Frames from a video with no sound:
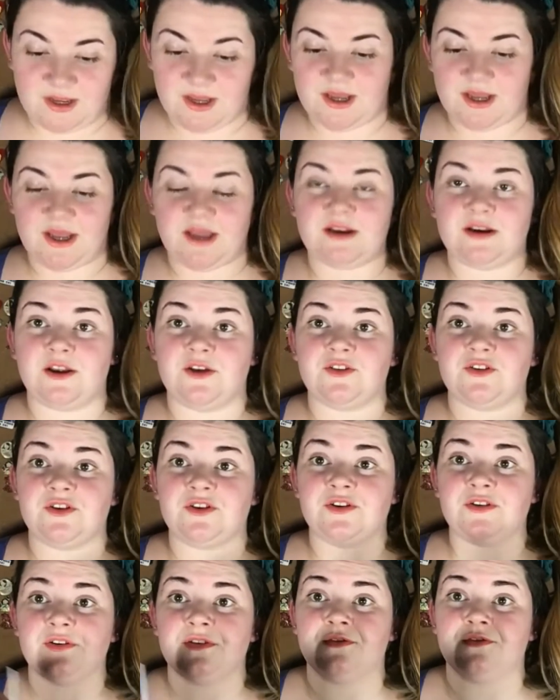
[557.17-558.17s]

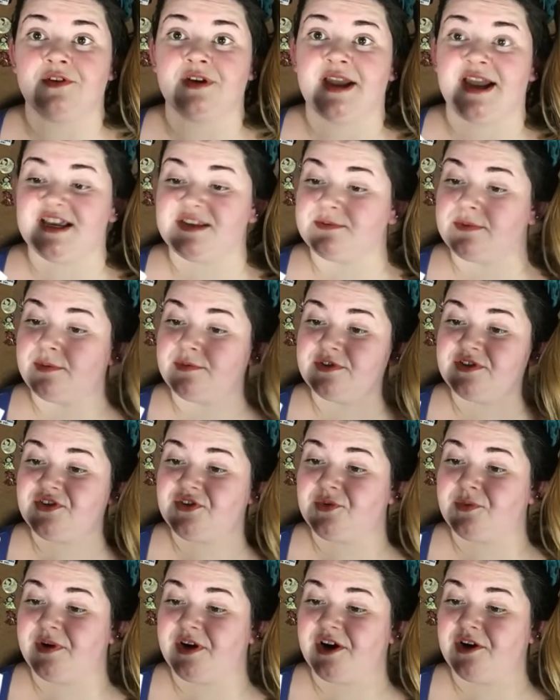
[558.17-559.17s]
Another for cast members to
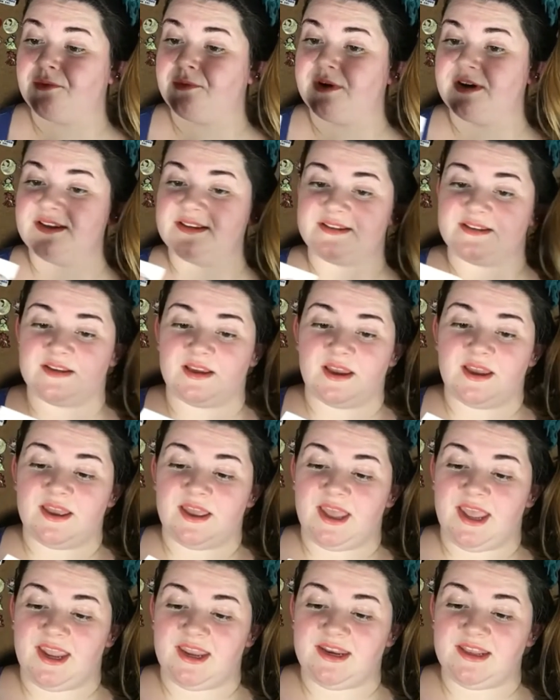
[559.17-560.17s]
wear was
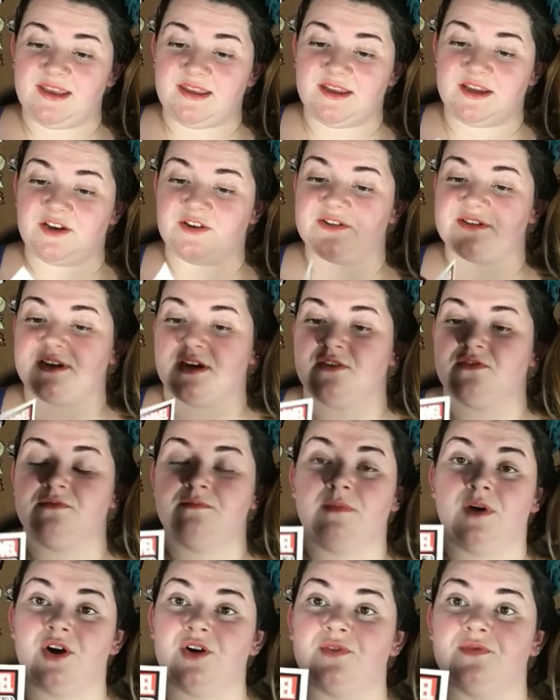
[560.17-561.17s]
80 Years of
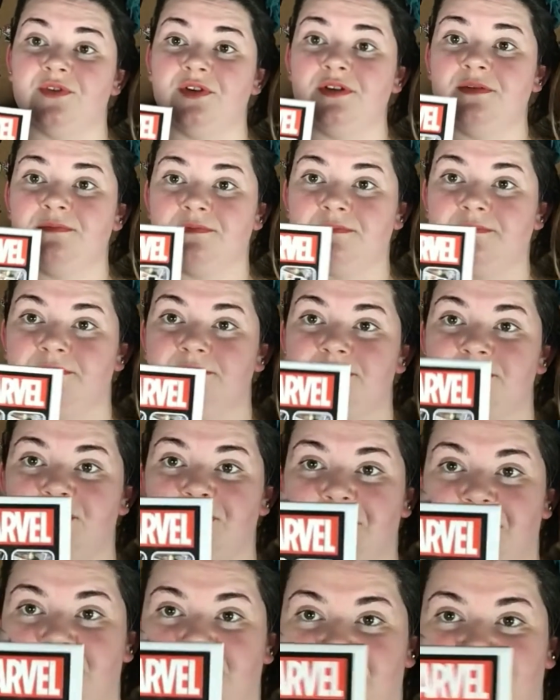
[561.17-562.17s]
Marvel. So
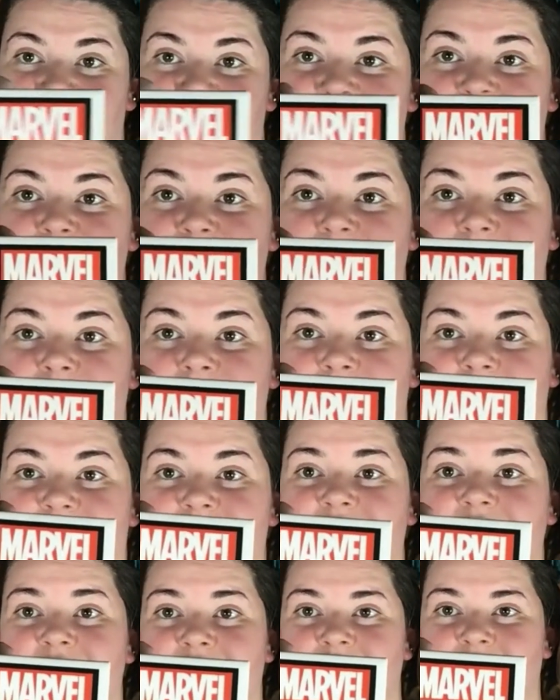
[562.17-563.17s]
we got this cool button.
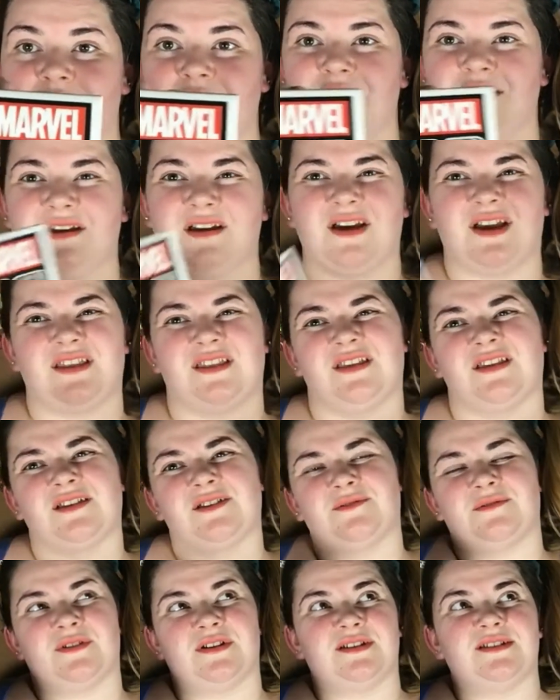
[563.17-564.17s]
I think it
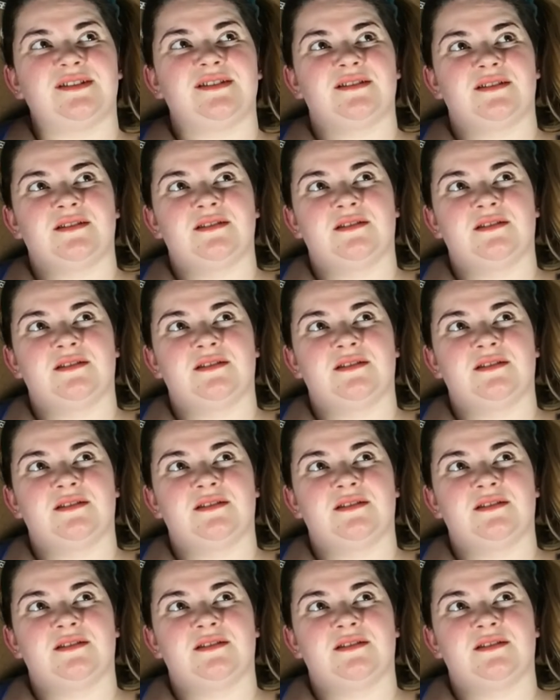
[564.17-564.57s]
was